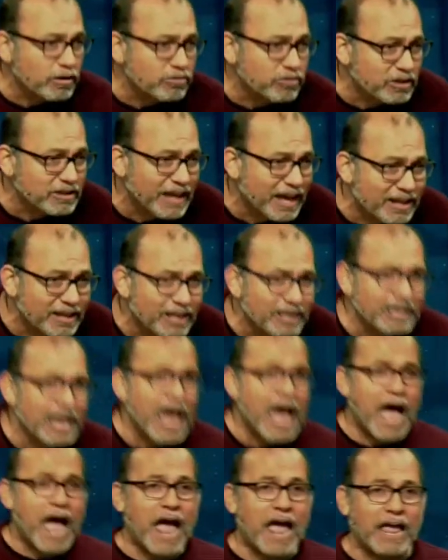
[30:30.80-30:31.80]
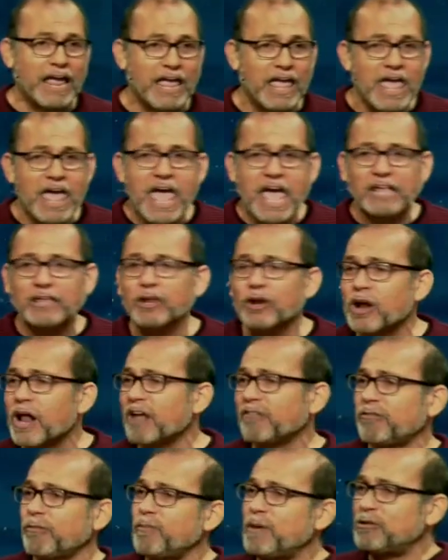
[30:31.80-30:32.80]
to tell a lie. And you don't have to be